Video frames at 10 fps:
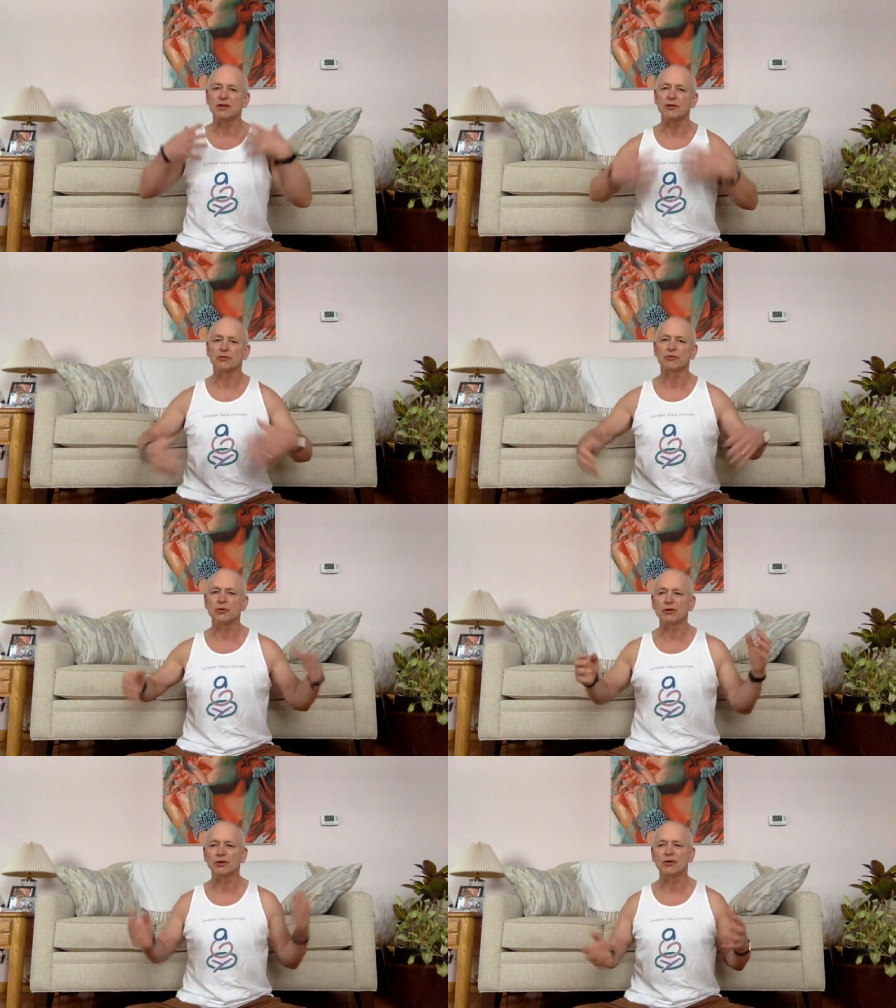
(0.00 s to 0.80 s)
There's
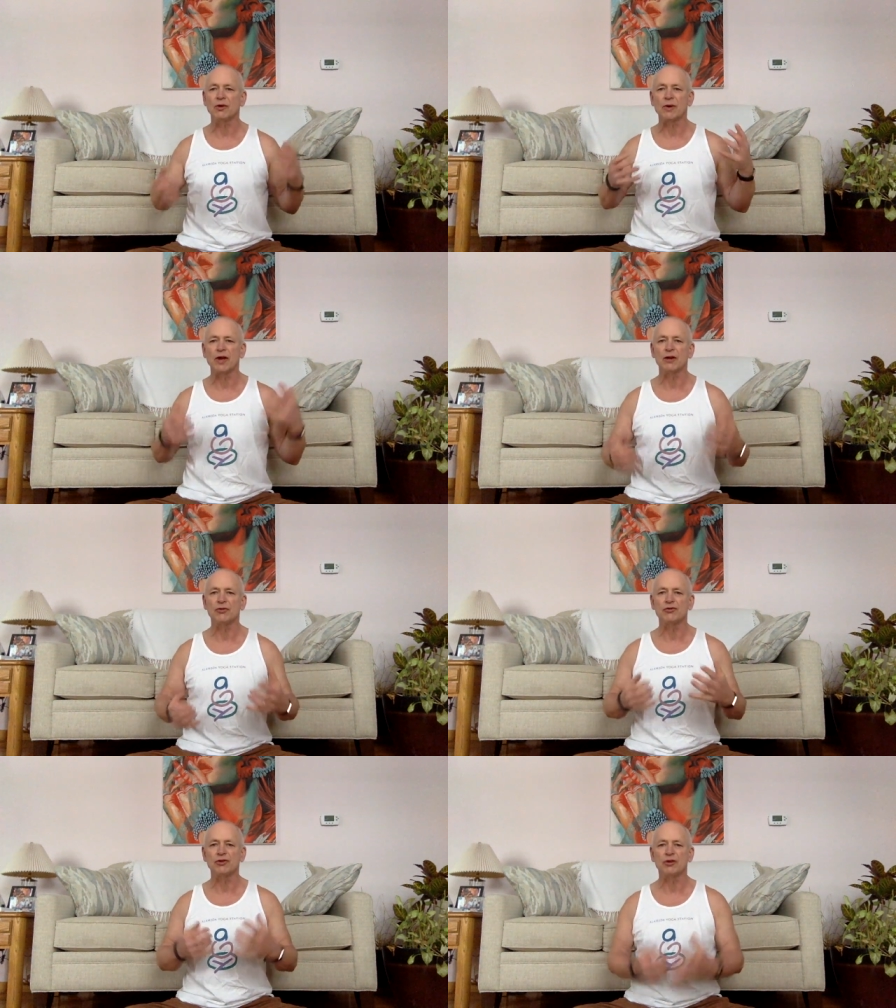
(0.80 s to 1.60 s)
really no
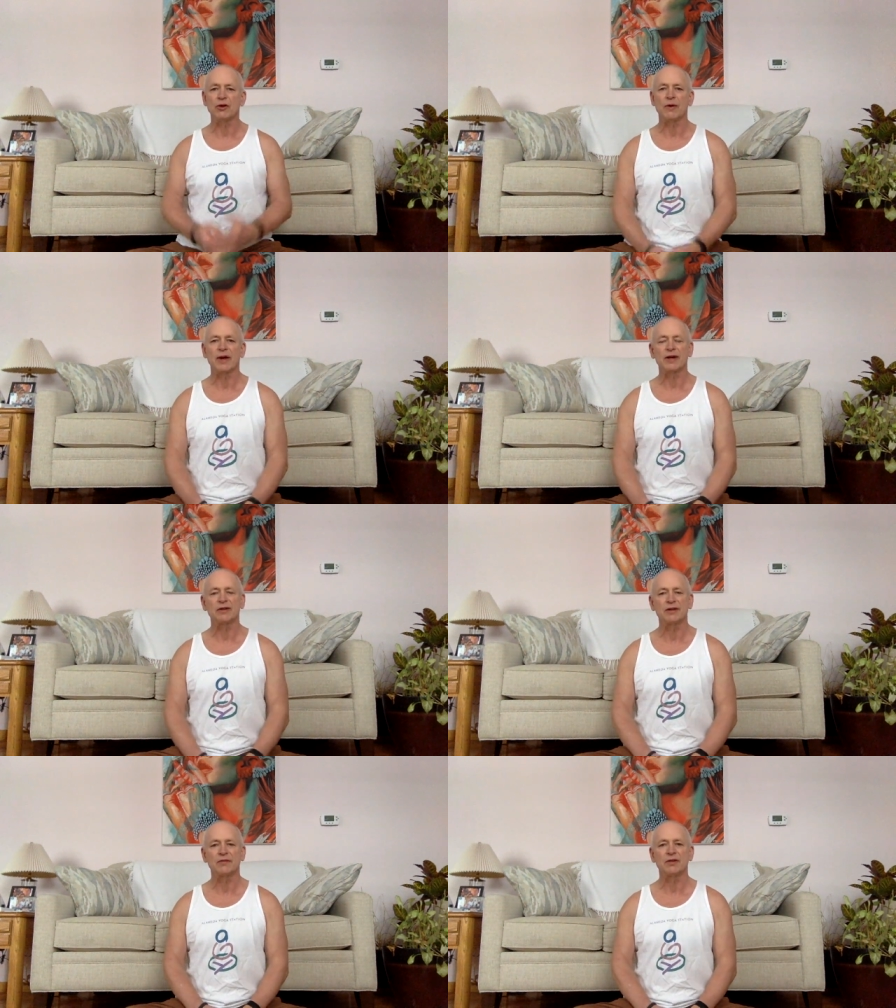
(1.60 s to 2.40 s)
energy, no
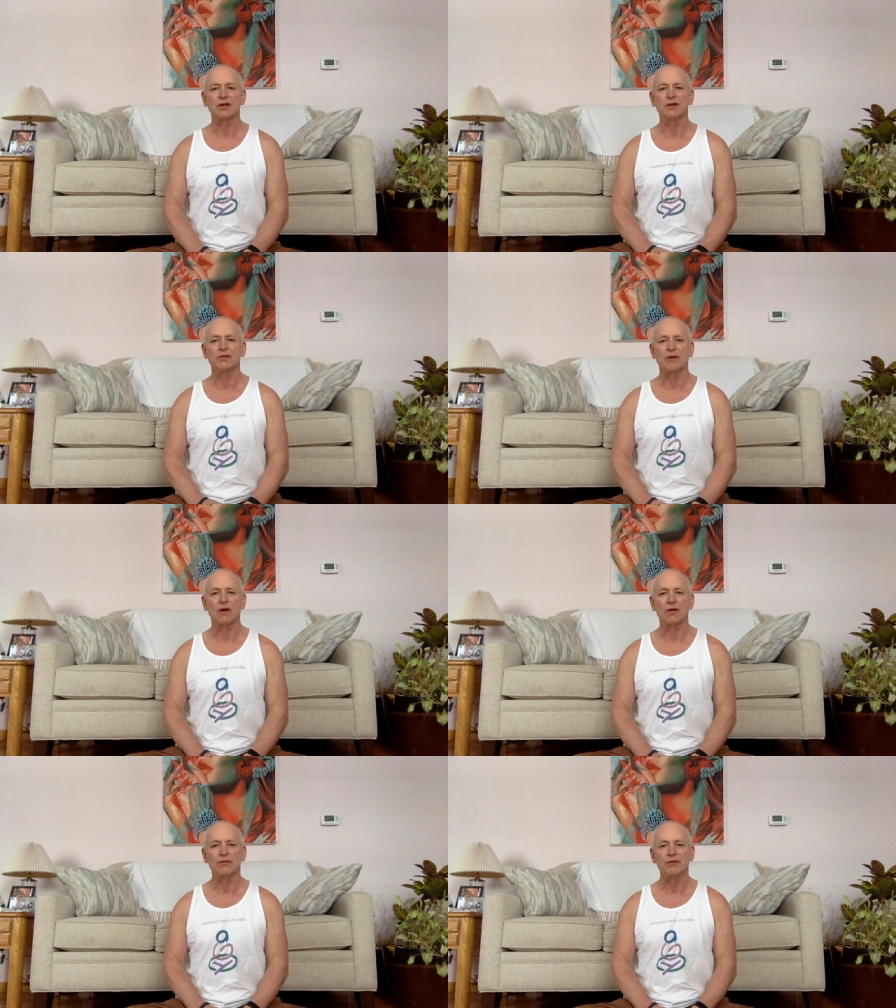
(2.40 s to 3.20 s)
activity
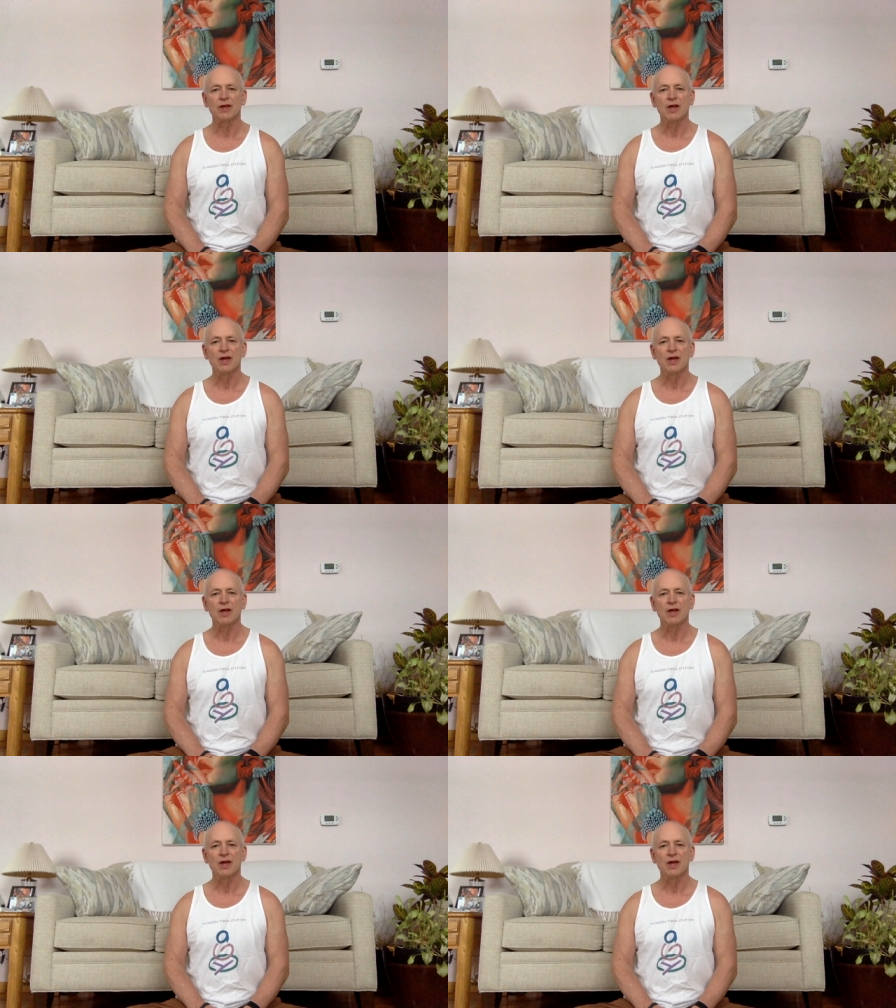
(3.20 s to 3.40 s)
involved.